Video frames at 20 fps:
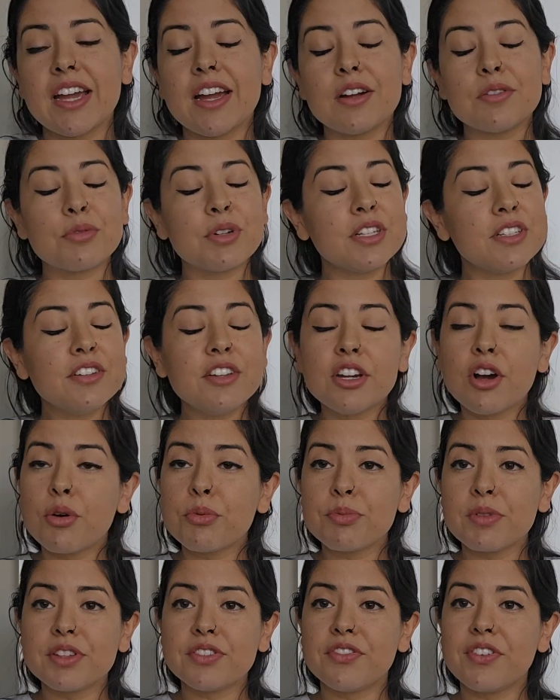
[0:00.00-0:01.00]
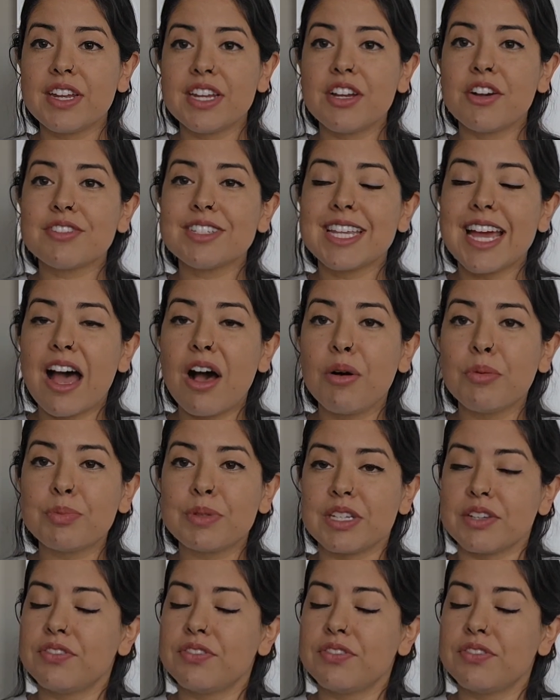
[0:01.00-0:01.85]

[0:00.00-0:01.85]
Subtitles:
I really hope this video has helped.